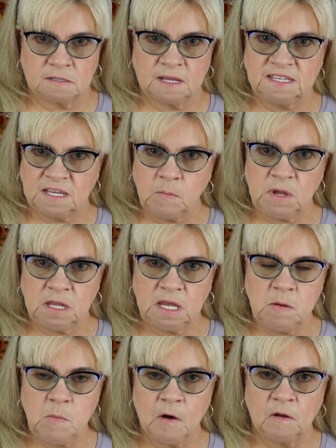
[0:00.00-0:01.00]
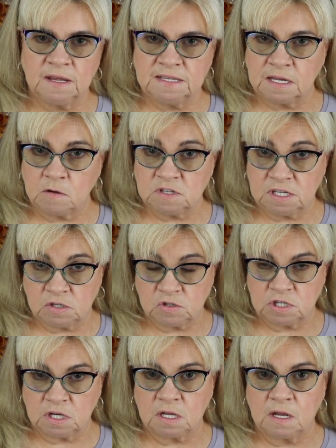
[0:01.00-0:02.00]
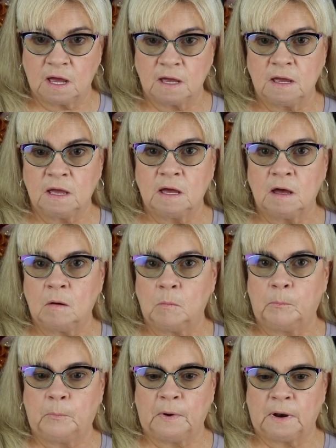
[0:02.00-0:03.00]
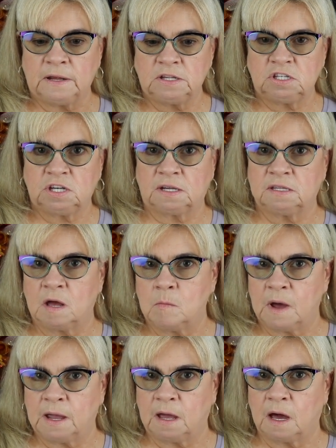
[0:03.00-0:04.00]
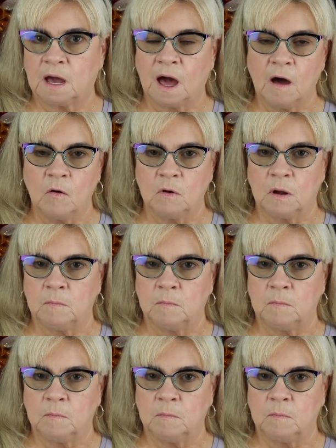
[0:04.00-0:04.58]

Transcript: they sent me an email and I said I was interested but I checked on my account.